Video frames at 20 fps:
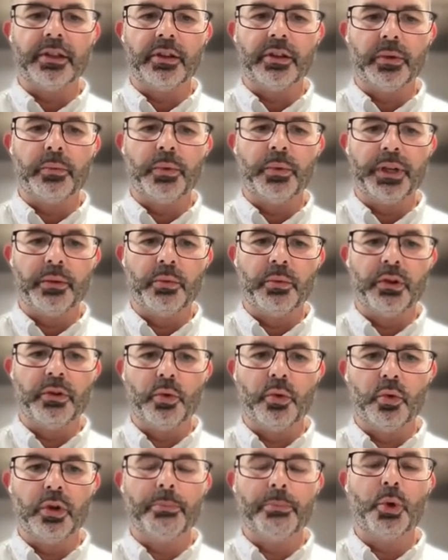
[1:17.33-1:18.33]
When
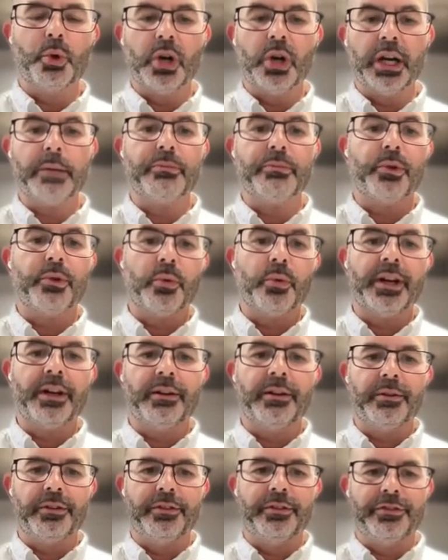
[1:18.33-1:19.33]
we're all more hyper
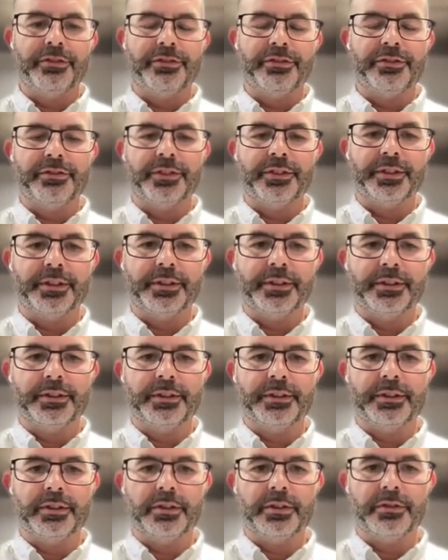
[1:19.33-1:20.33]
aware
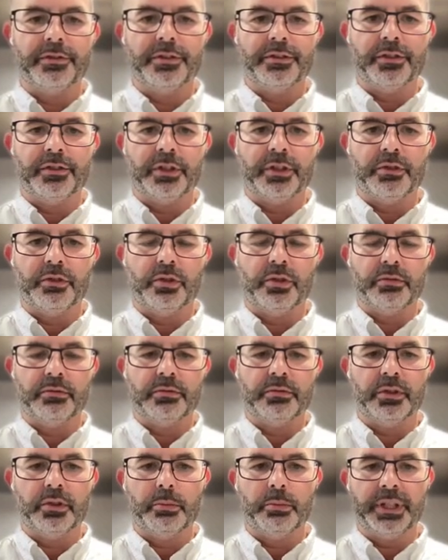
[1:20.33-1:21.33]
of our
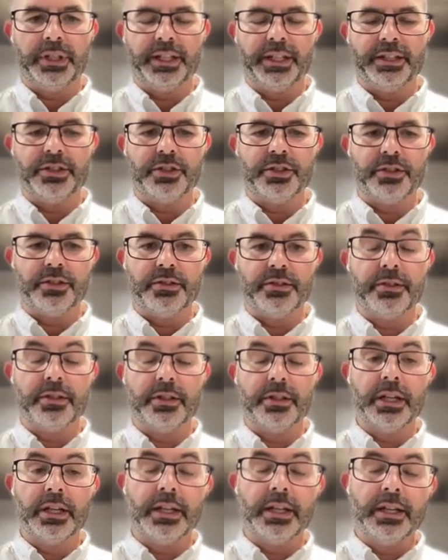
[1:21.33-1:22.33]
obligations